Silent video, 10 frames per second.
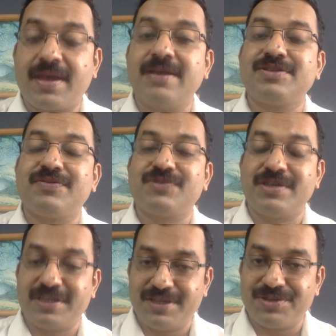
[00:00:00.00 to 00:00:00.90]
As you have
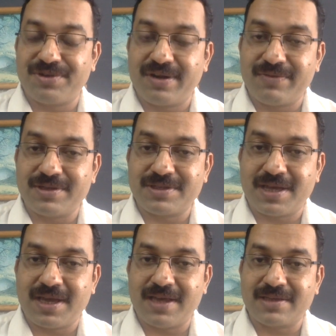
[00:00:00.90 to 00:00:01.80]
seen, Indian Railways
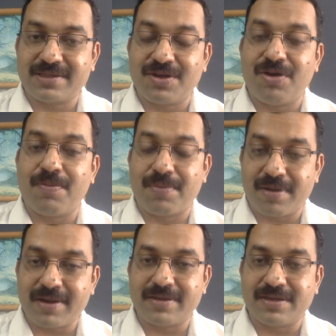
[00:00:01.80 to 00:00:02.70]
has
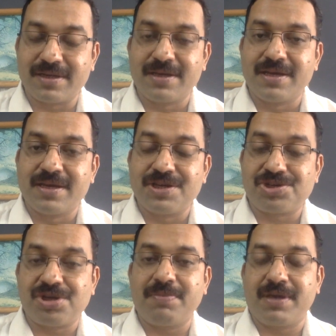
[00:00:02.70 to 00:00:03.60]
operated
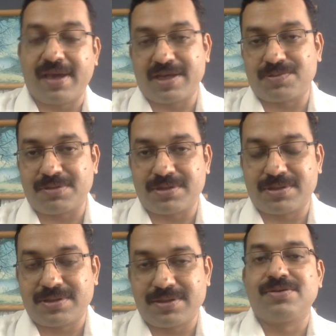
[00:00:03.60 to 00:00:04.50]
Shramik
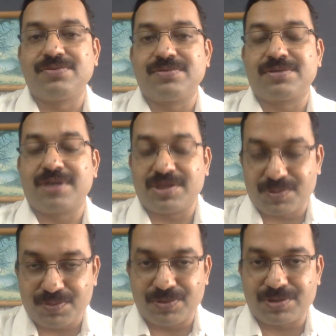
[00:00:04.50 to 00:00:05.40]
Express to
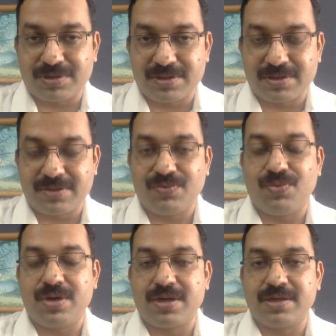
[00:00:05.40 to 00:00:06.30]
transport
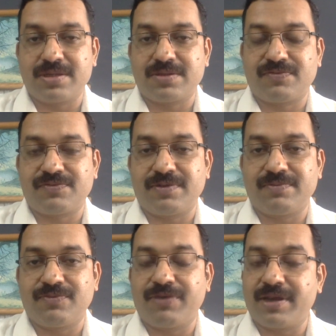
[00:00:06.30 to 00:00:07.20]
workers from
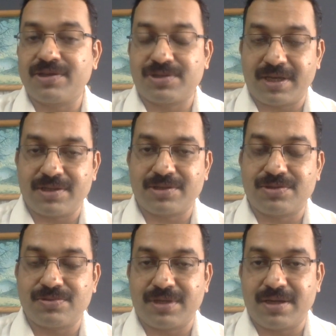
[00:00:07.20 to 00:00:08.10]
various states
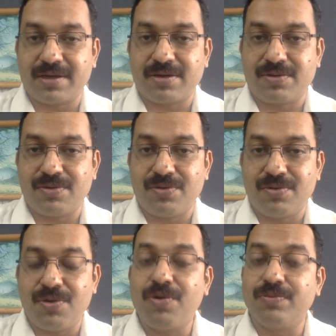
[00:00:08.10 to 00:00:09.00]
to their home